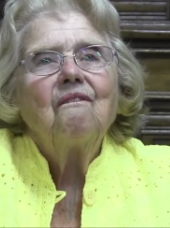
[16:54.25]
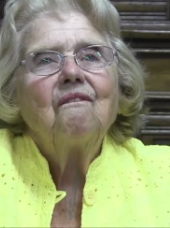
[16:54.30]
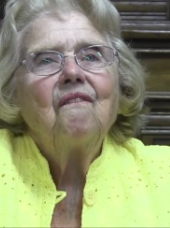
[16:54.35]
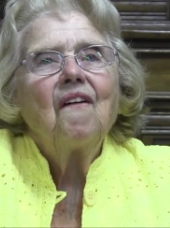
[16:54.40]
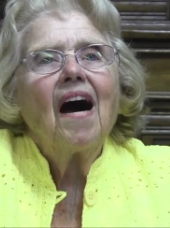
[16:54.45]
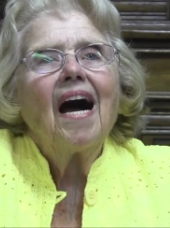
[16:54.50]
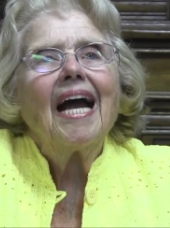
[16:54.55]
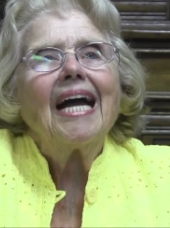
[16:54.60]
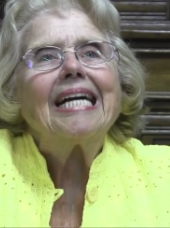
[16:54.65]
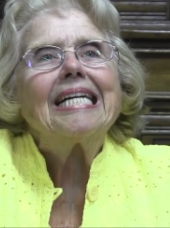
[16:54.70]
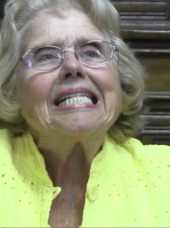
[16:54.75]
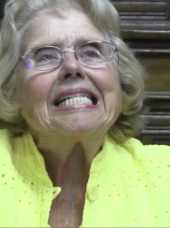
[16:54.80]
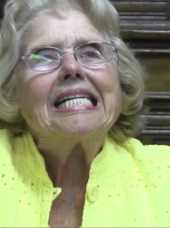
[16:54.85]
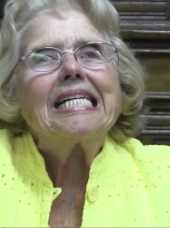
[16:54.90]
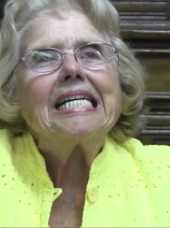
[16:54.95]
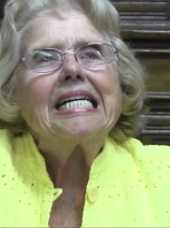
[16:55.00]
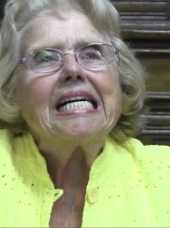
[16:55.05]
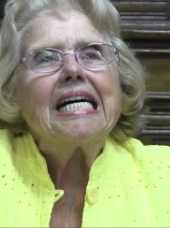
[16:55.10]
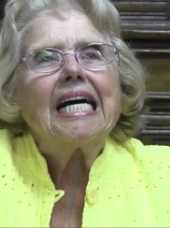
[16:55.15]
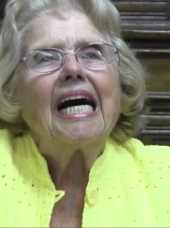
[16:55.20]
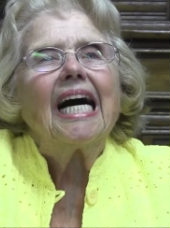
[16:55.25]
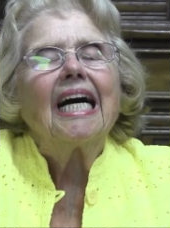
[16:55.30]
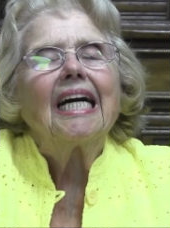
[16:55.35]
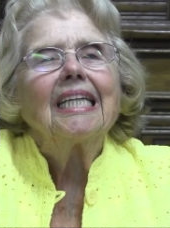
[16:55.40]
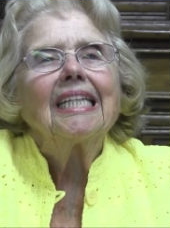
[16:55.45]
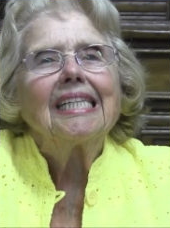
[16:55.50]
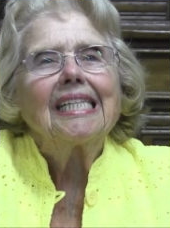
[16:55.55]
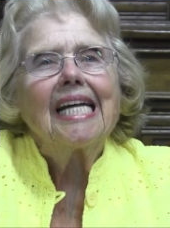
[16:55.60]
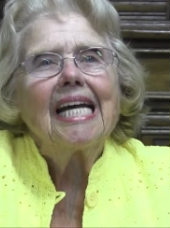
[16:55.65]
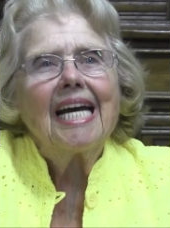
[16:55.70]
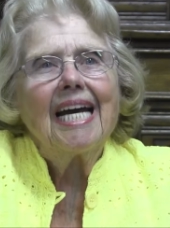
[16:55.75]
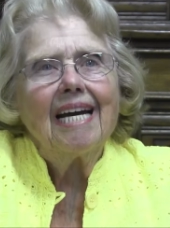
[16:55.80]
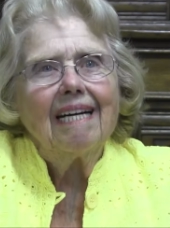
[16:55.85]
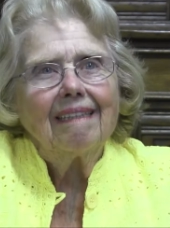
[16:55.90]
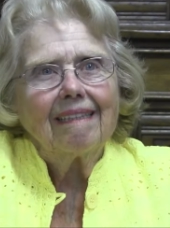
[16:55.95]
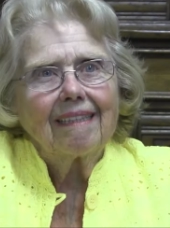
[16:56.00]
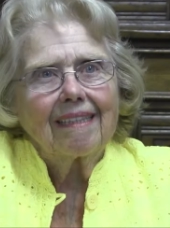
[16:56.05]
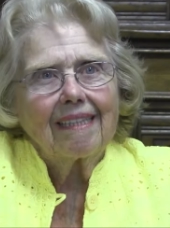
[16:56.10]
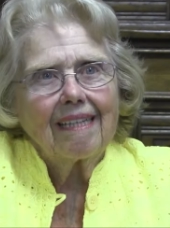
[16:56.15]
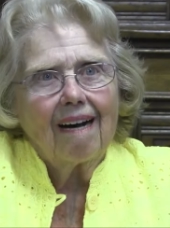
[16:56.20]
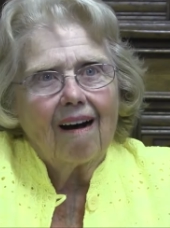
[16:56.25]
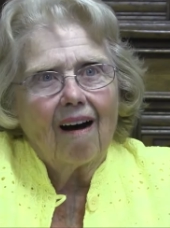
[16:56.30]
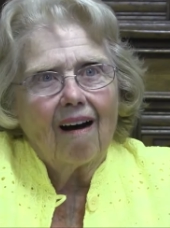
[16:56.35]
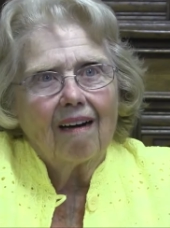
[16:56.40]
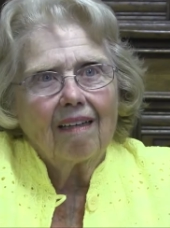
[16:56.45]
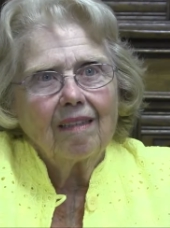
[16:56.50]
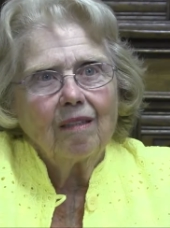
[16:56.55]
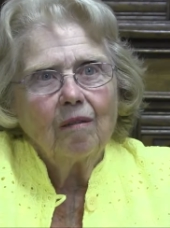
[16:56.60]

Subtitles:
finding a liaison.